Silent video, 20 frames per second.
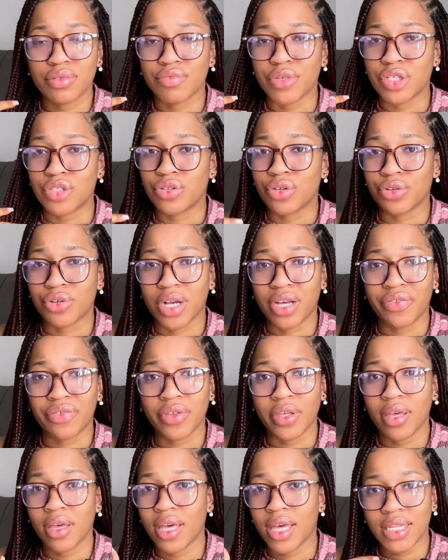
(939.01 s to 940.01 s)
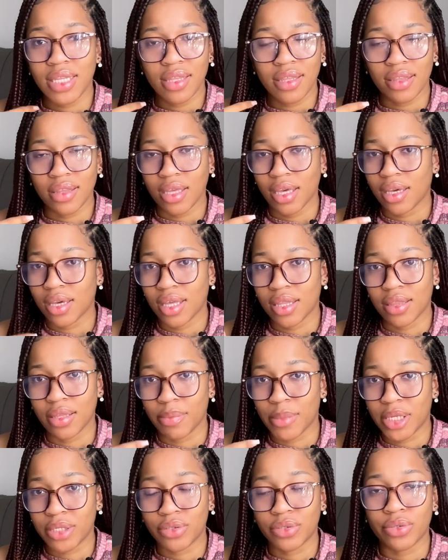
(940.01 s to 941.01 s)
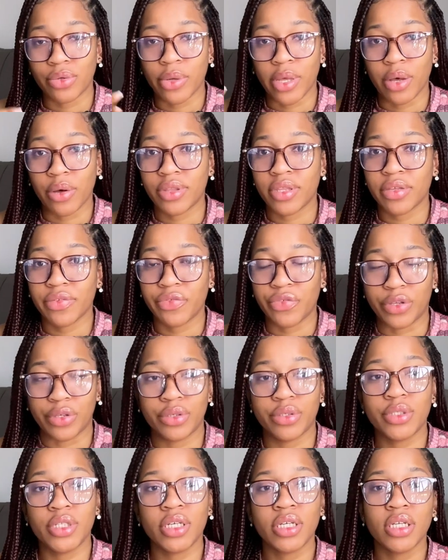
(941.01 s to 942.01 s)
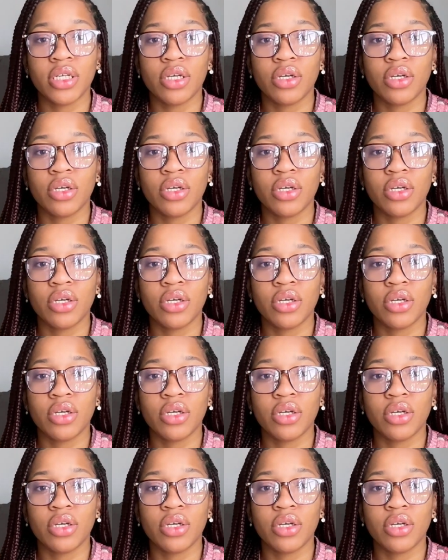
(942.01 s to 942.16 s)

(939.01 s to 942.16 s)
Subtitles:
radiography, anything in the medical health field,